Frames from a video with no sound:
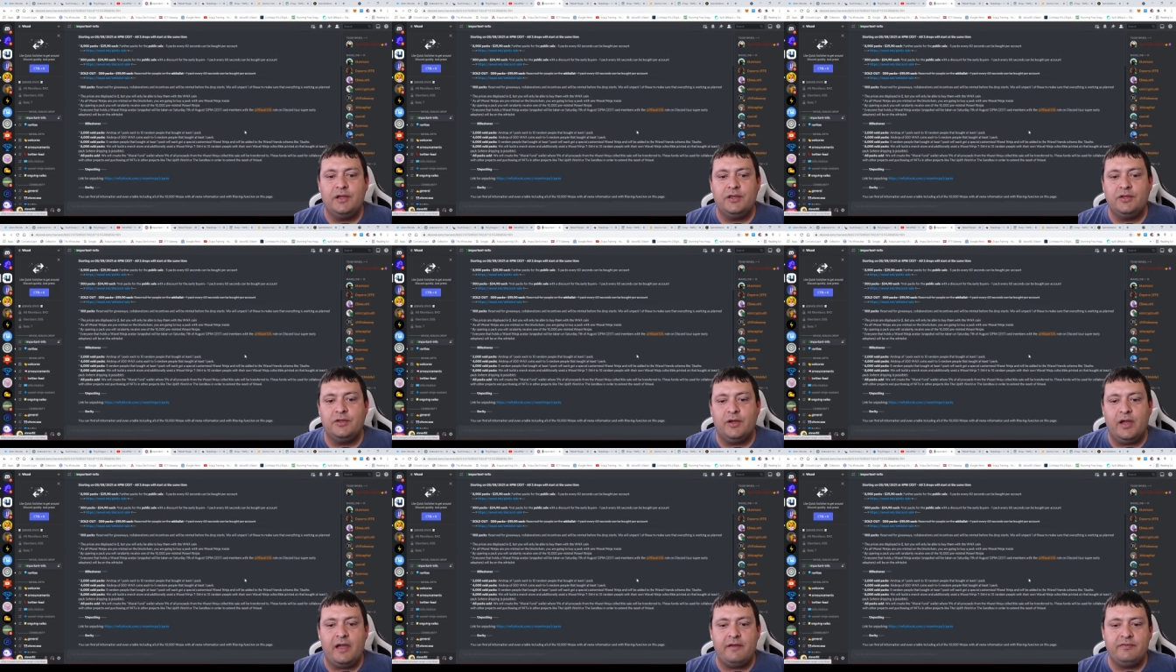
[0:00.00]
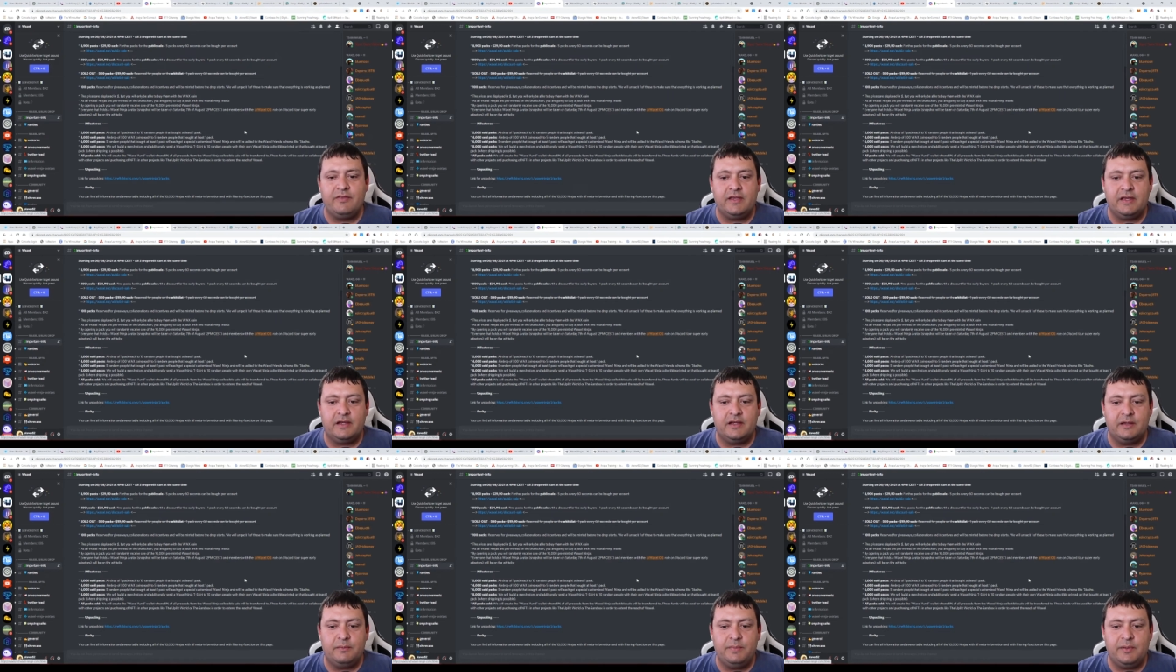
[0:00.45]
you'll have
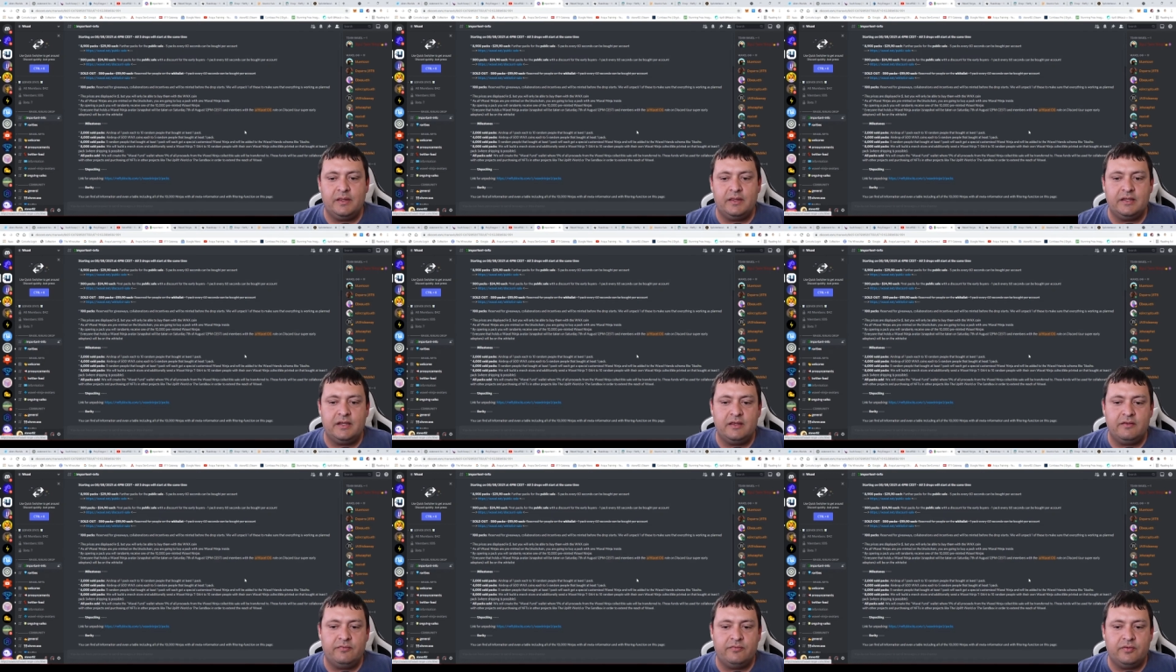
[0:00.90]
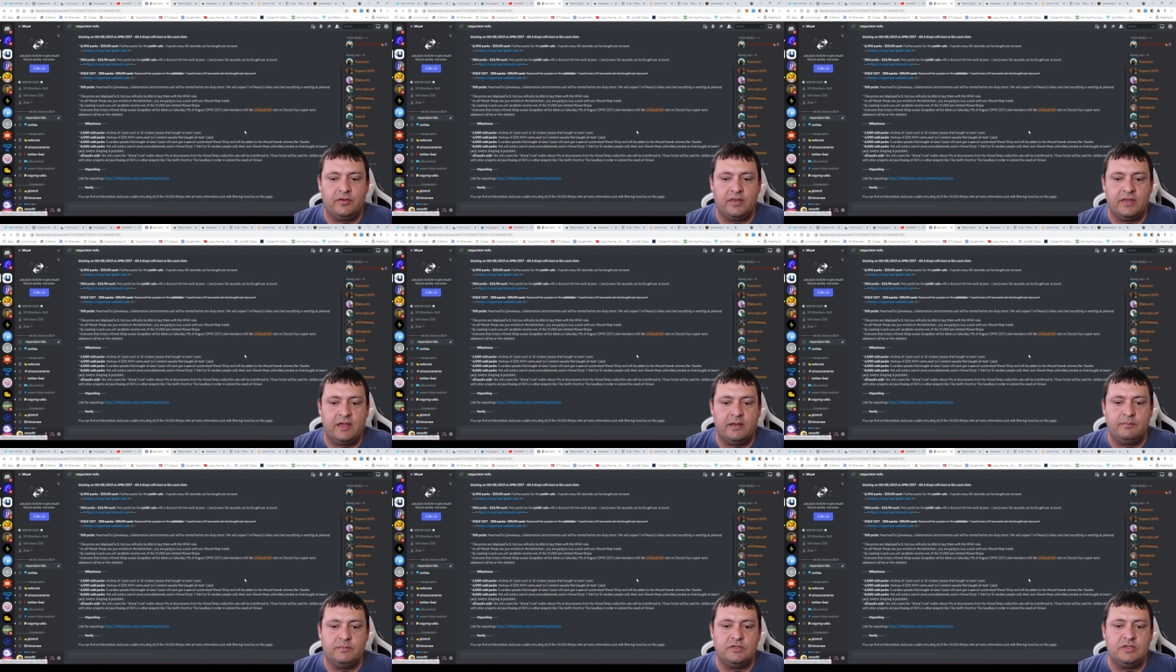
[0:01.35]
the ability for
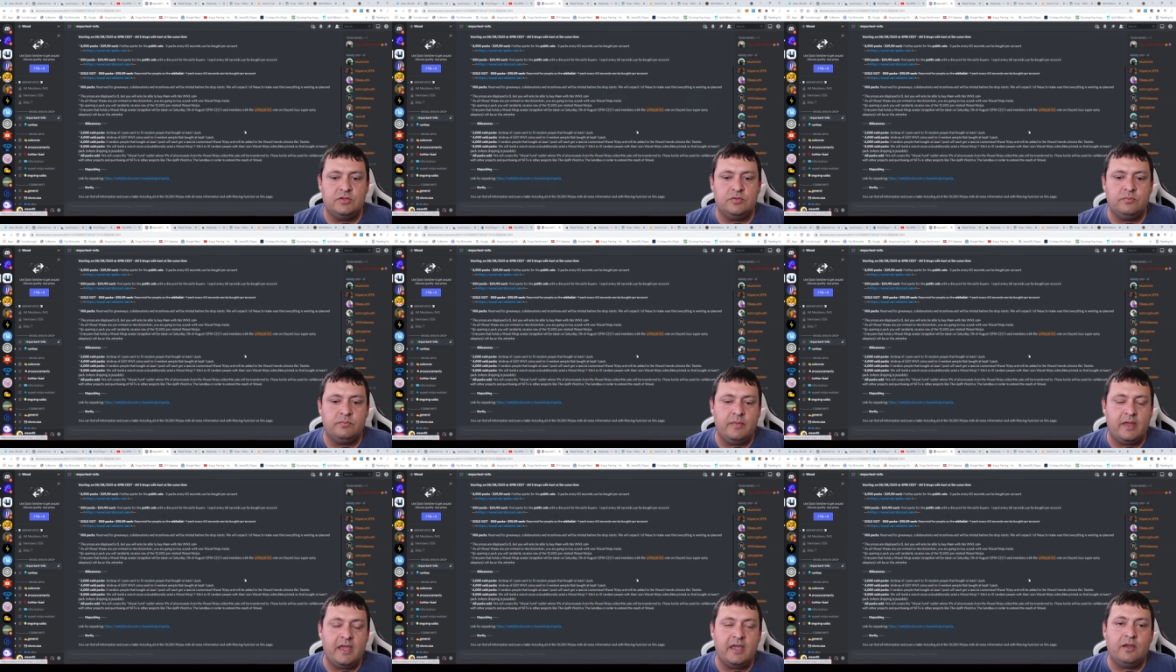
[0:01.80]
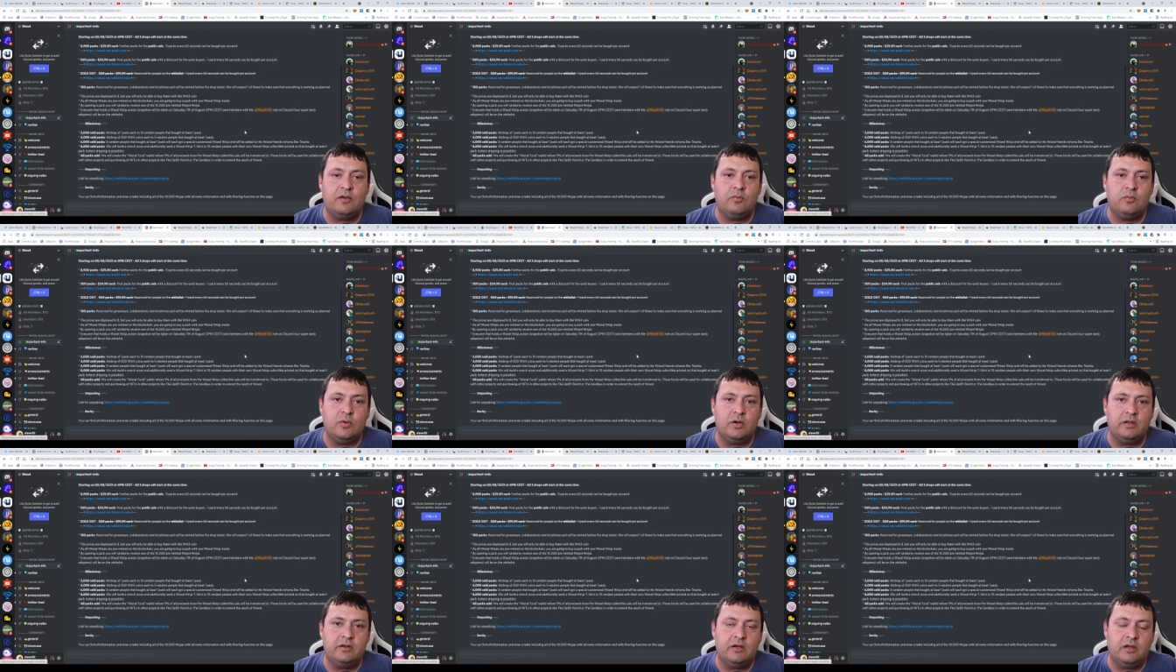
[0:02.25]
them to make
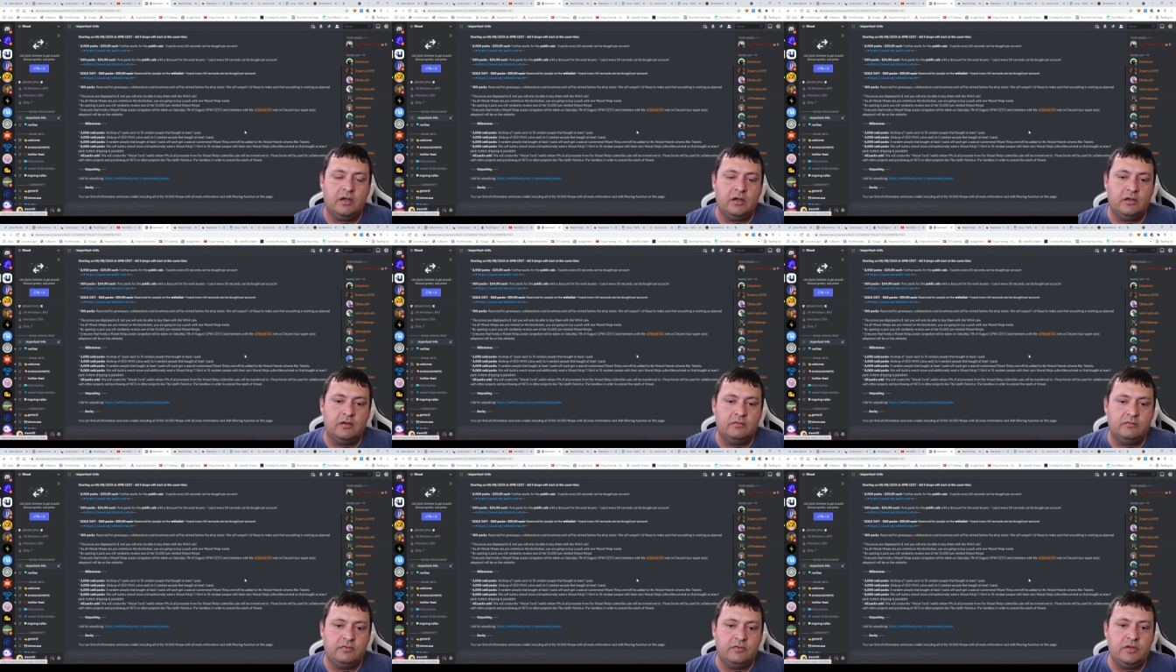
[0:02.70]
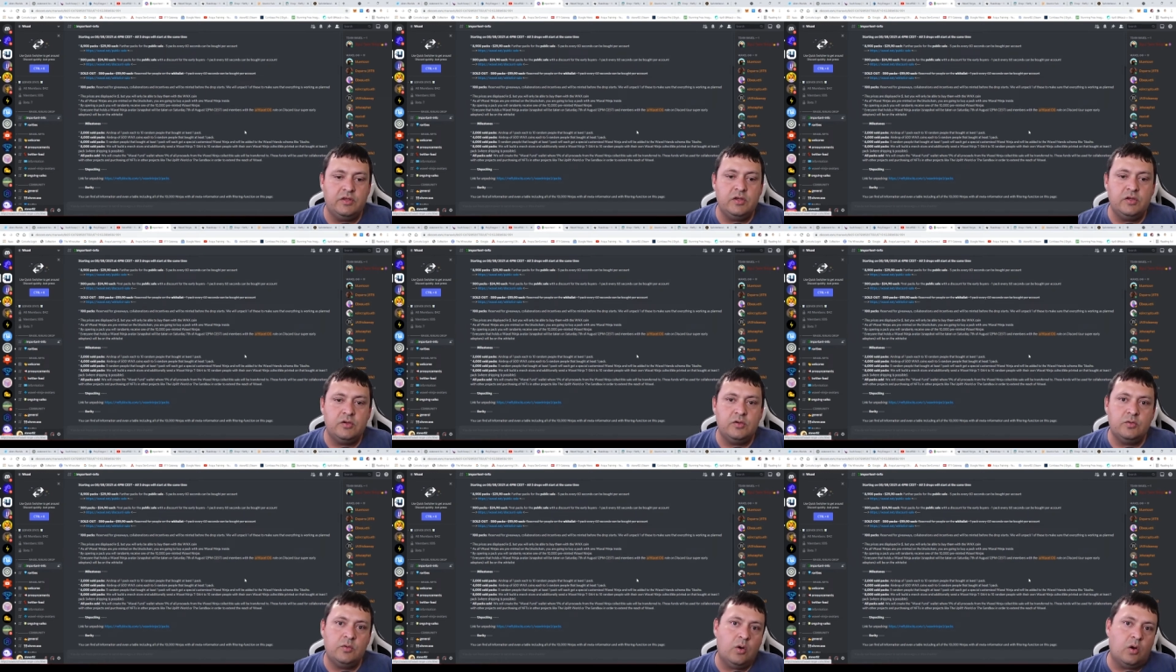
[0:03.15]
one of
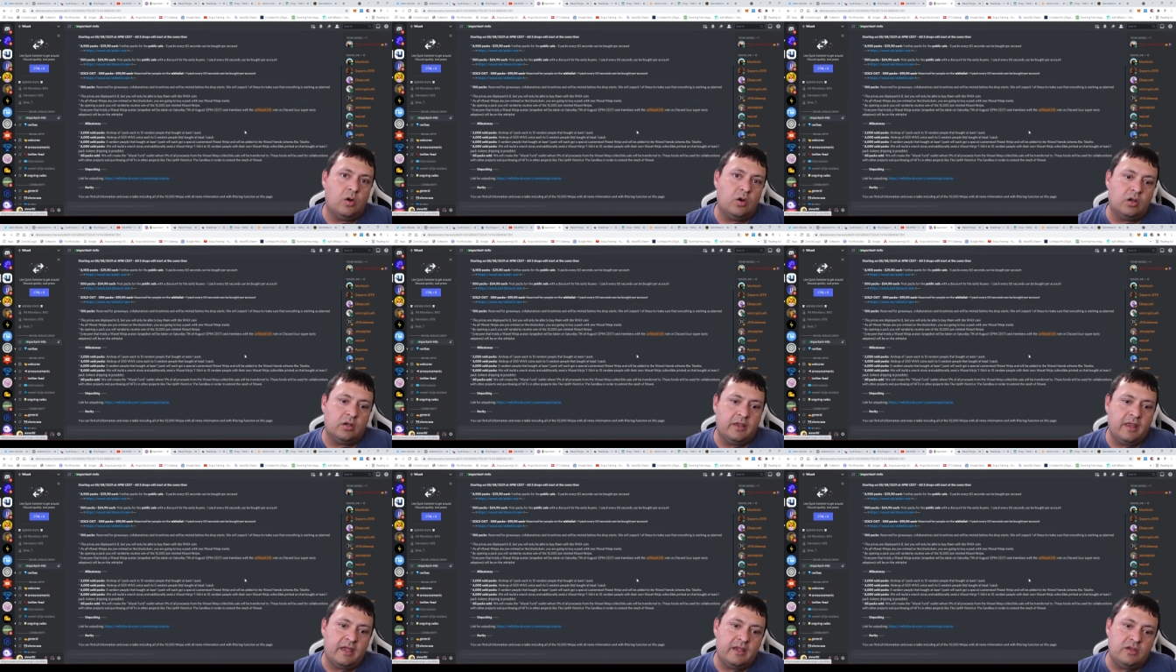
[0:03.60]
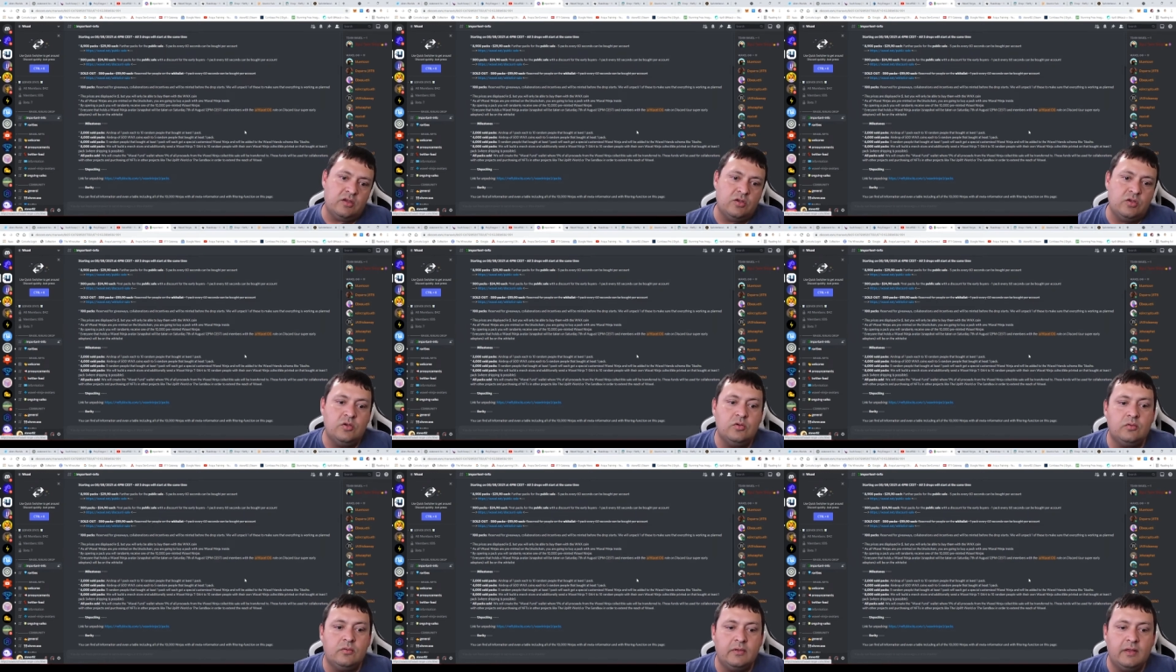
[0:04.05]
you or that
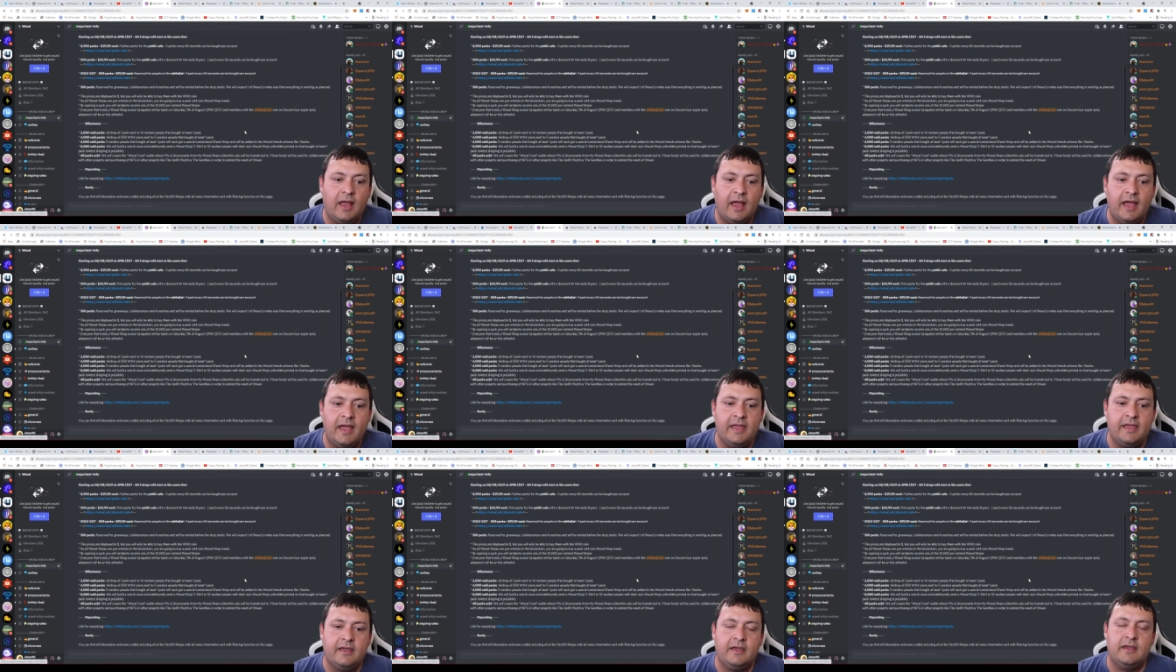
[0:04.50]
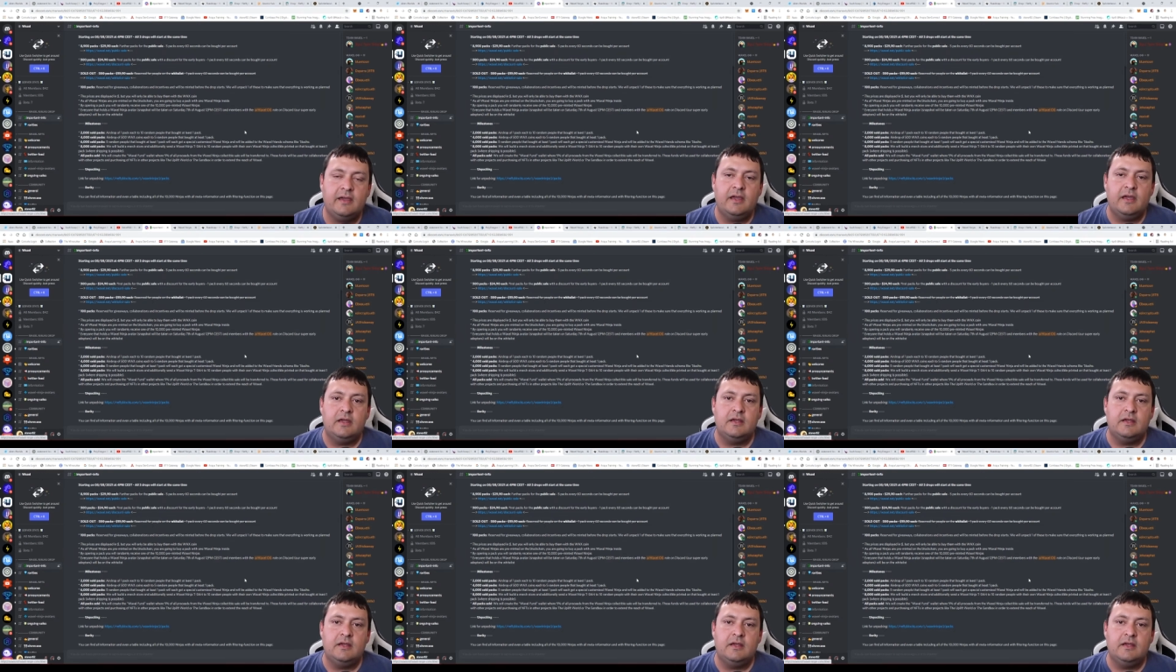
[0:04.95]
you like,